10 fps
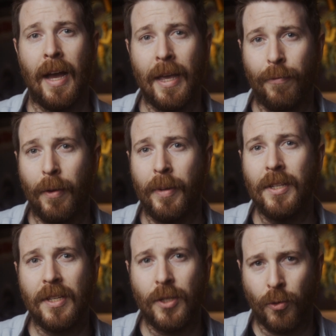if I'm in a
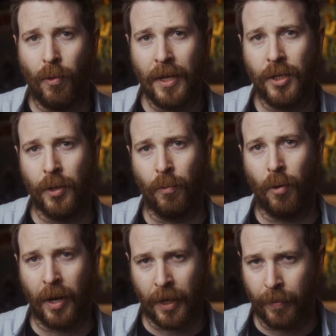situation
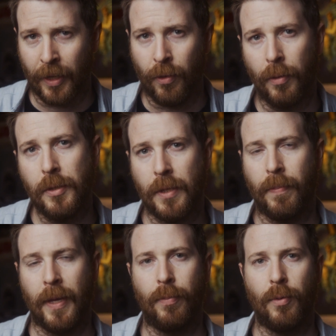where I can be close to
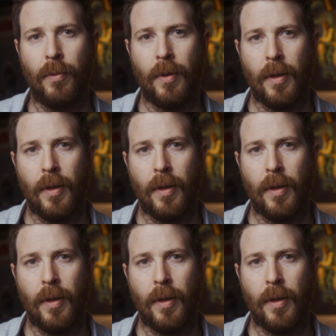people.